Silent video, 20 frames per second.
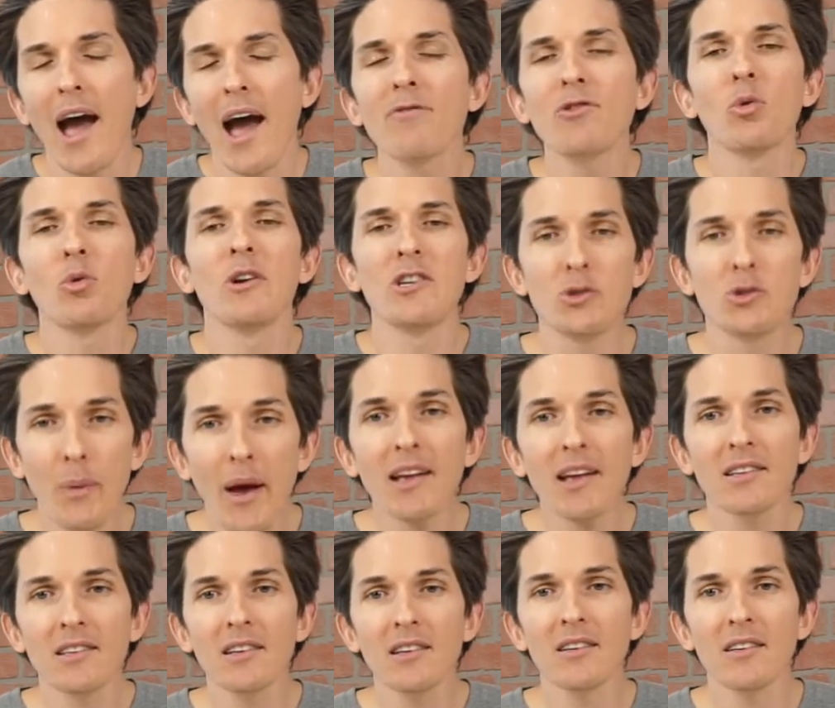to
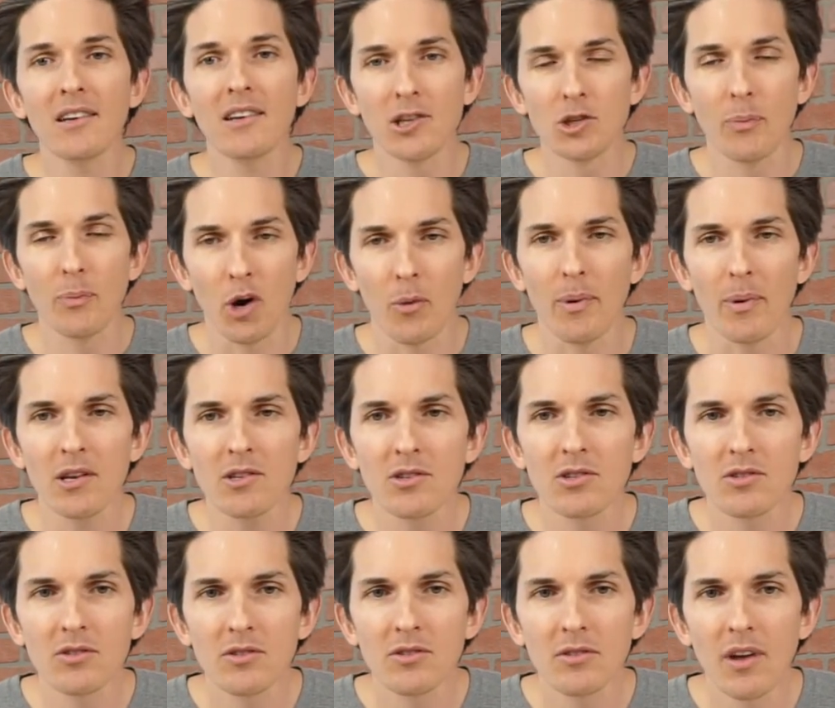respect its
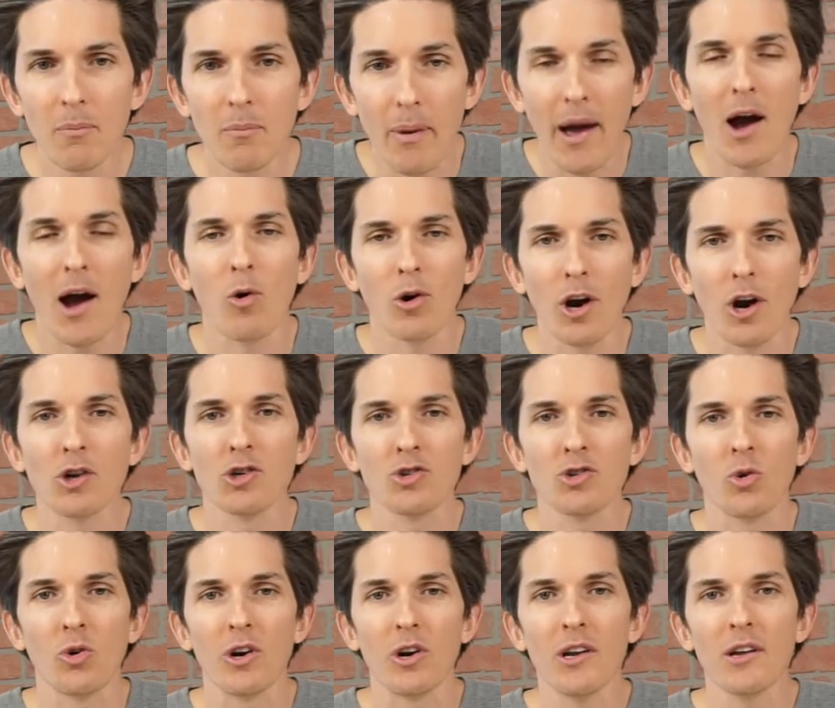purpose and power in our
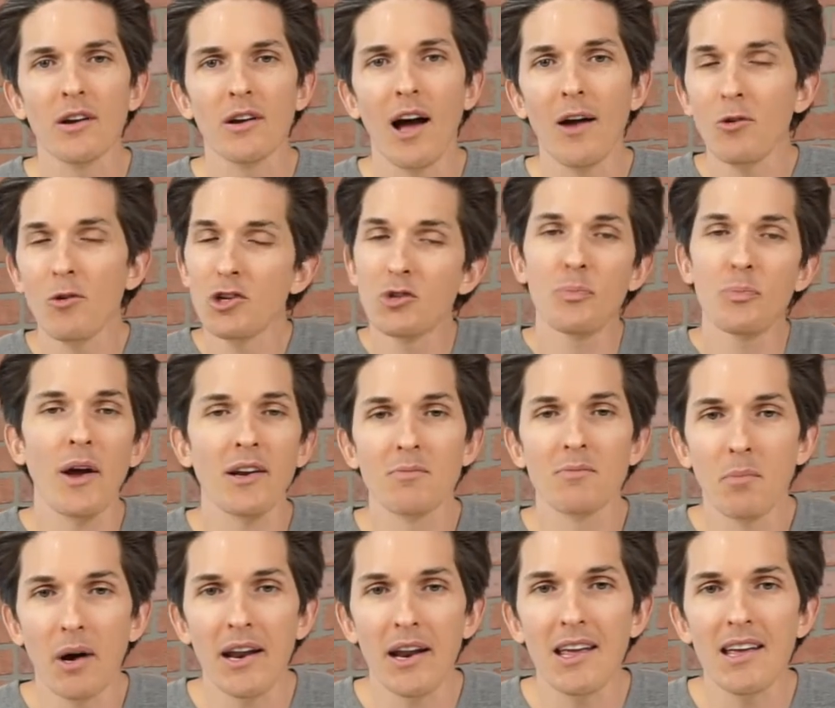story. I respect
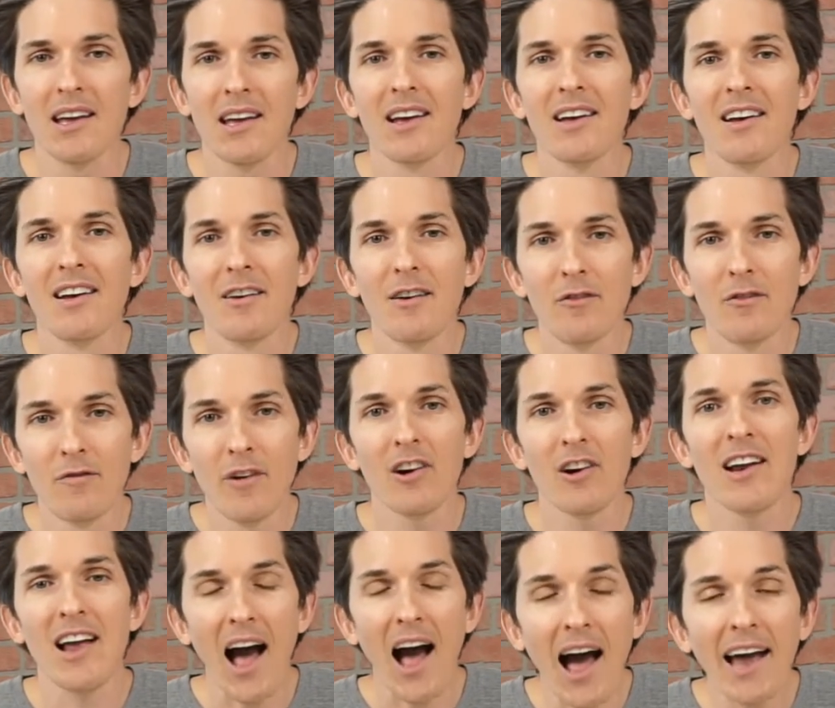money
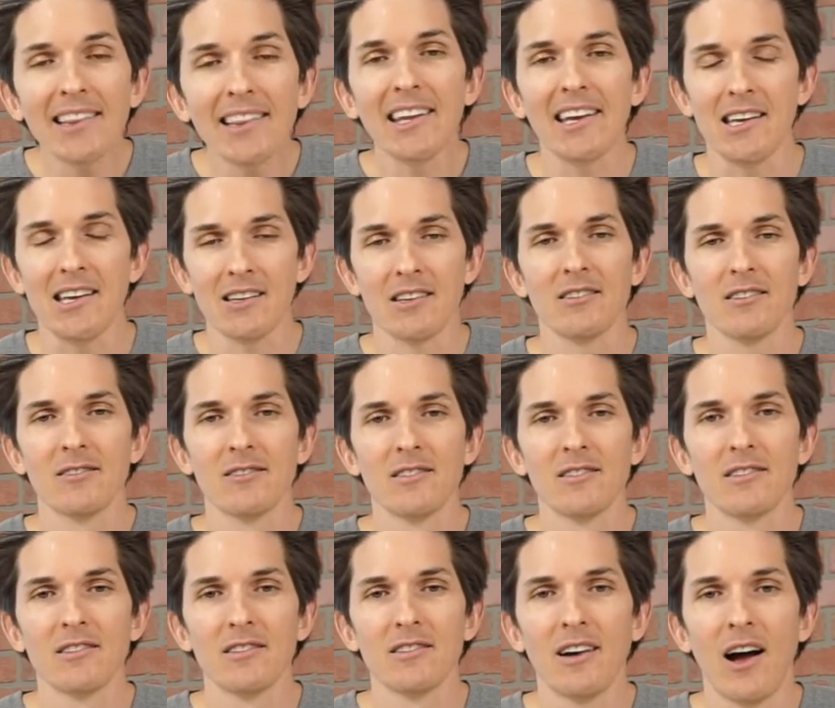very highly.
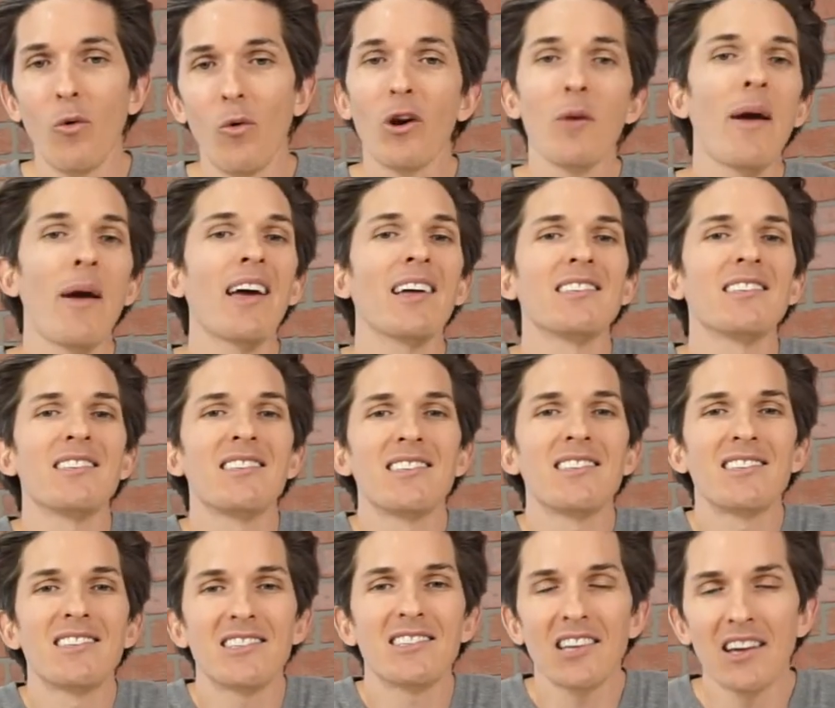I want to make a
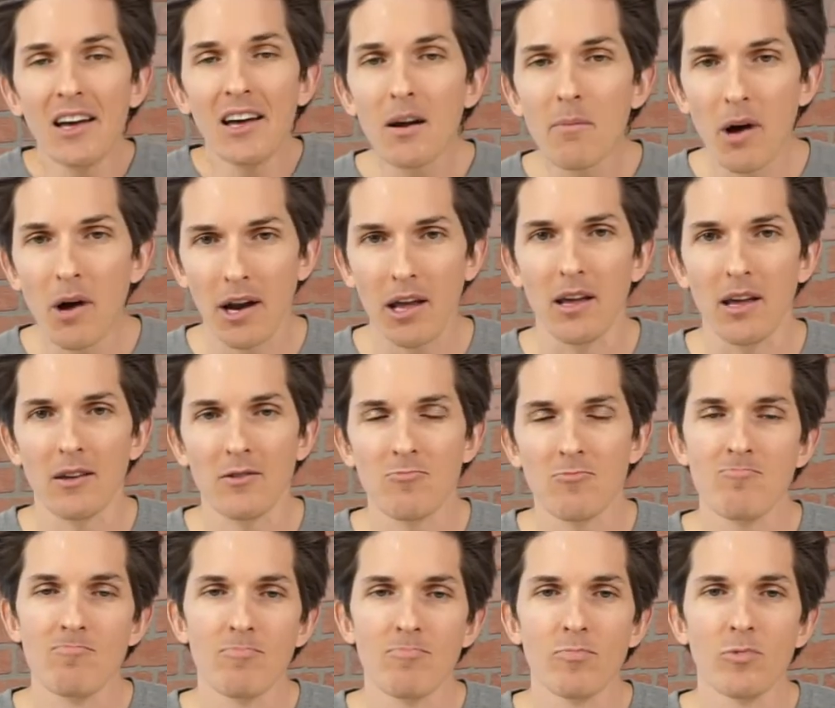ton of money,
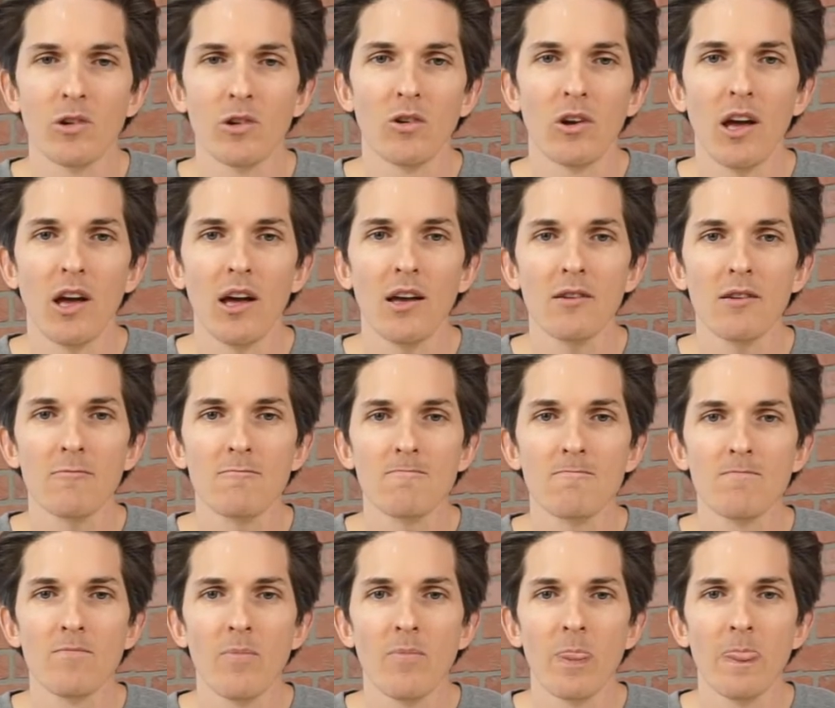okay?
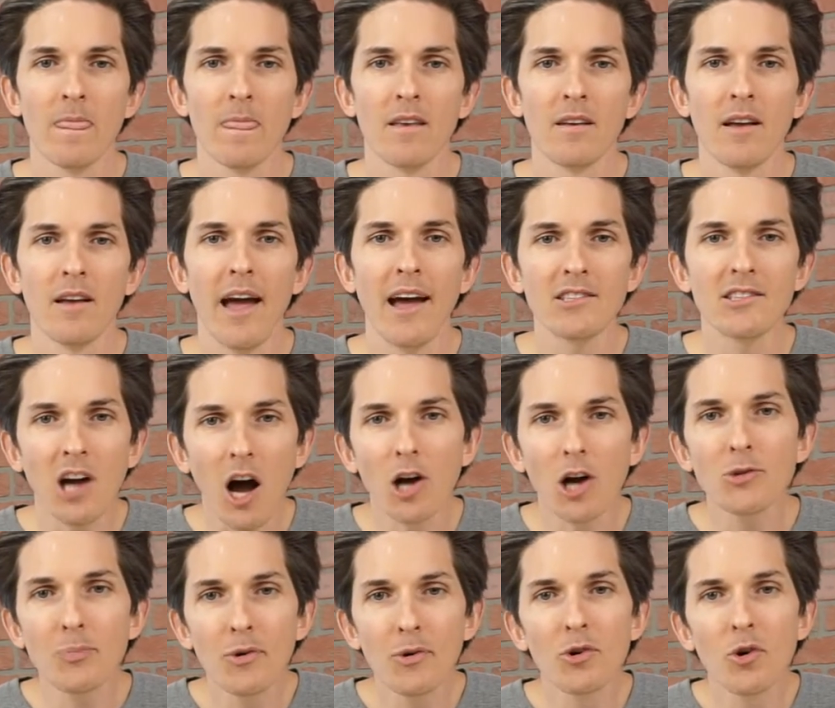As
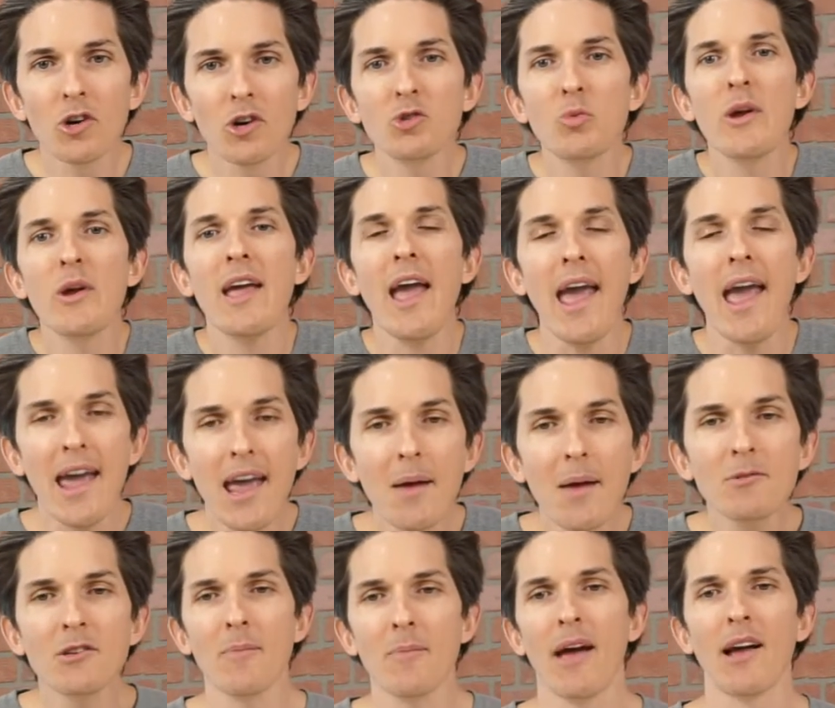entrepreneurs, we
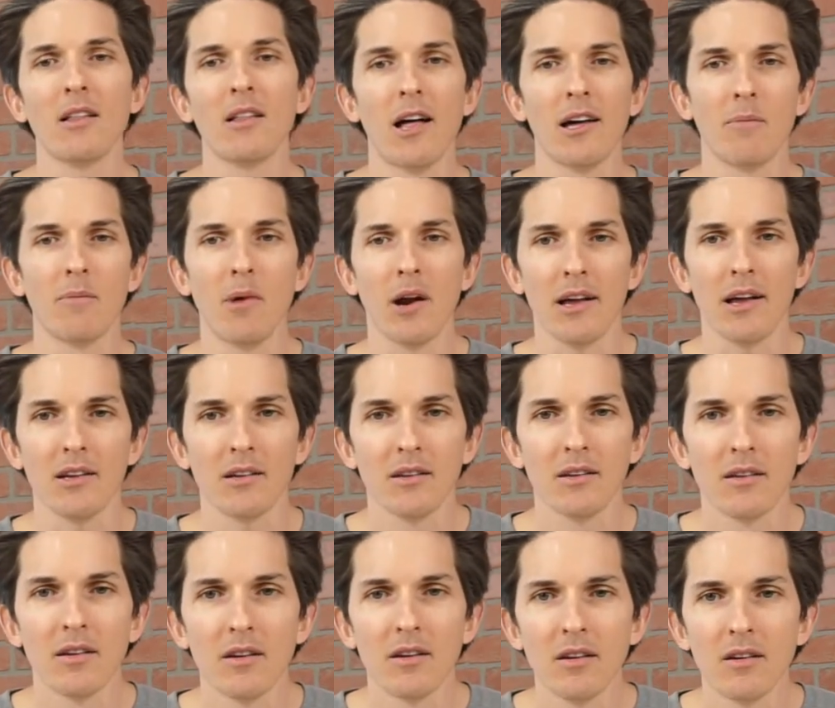aim to make a lot of money.
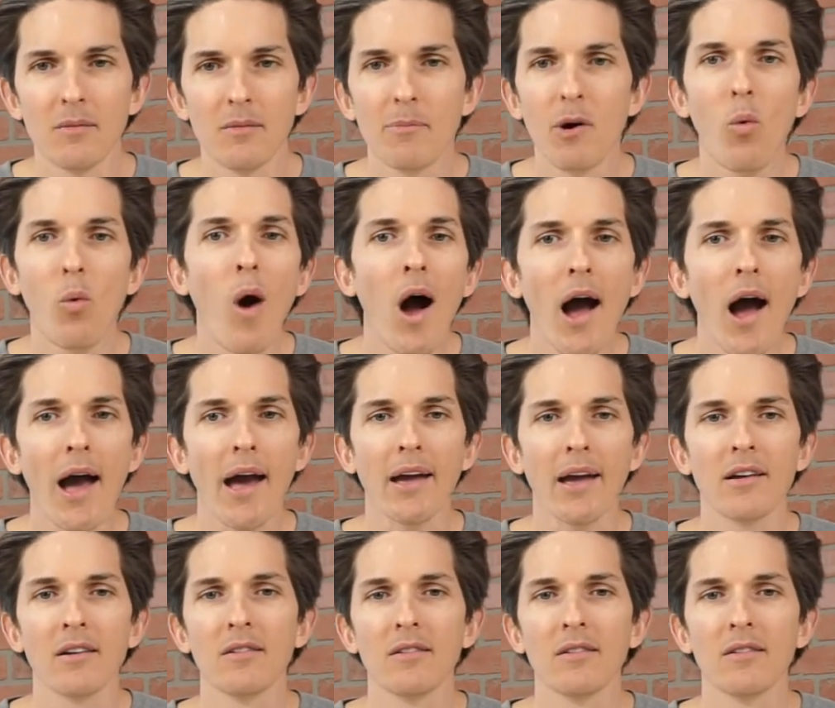But why?